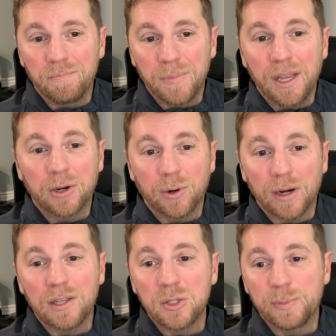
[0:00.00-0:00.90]

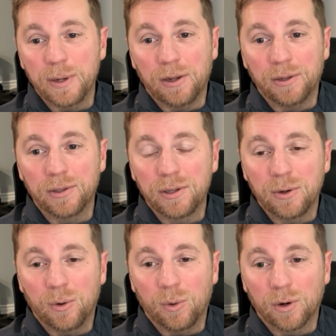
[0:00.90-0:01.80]
incorrectly spelled,
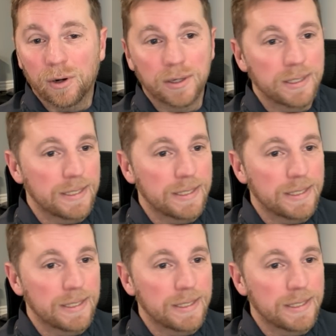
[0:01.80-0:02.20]
or